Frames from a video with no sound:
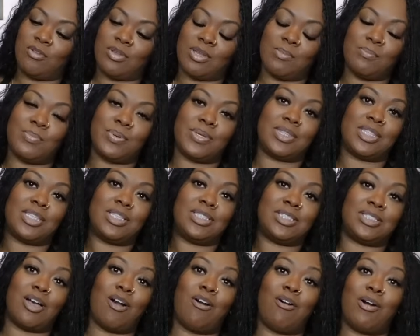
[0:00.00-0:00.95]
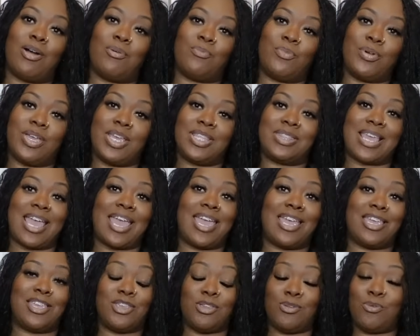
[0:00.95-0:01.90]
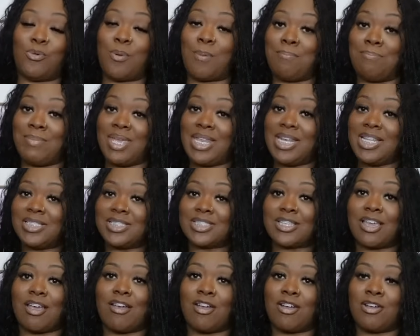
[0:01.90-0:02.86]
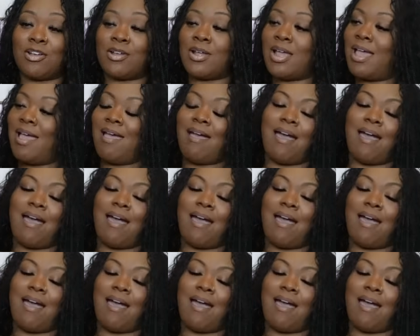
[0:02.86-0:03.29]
You can put this on with a cute mini skirt.